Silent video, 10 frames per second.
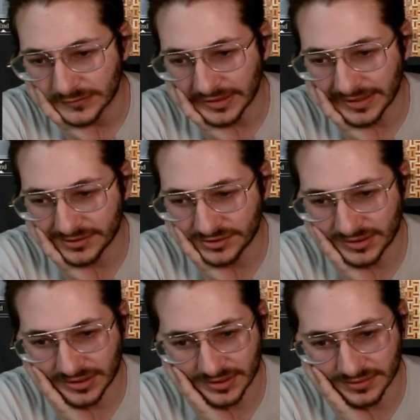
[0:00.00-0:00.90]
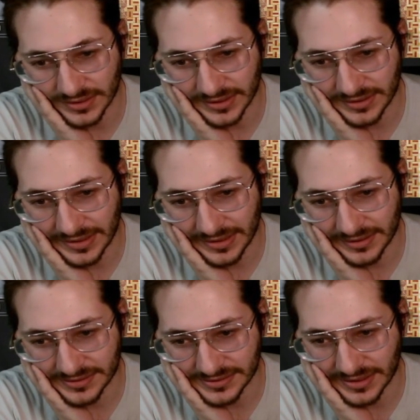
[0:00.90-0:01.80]
I actually kind of like that,
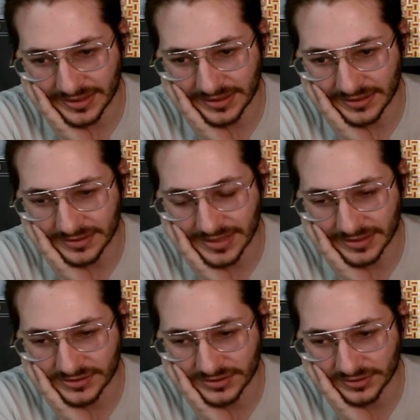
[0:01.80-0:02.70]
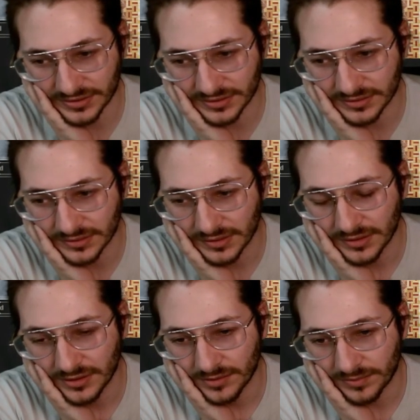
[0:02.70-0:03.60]
because then I can next turn
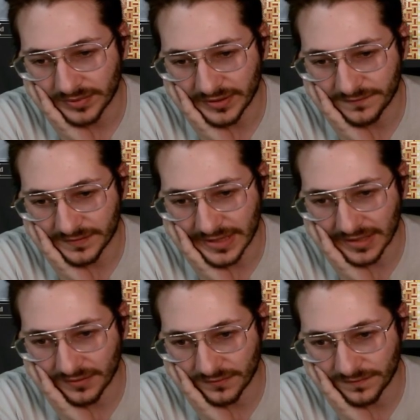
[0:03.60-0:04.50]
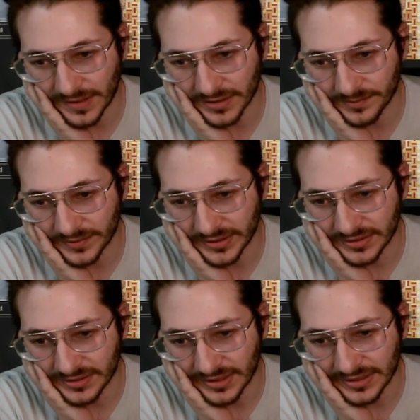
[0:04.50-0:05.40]
play Fanatical
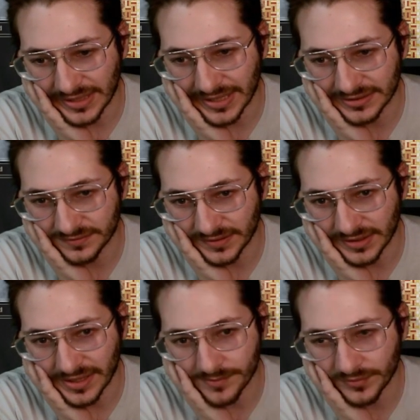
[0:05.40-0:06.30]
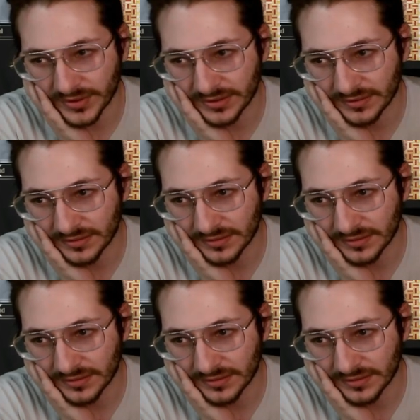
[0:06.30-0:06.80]
Firebrand and activate Embrith.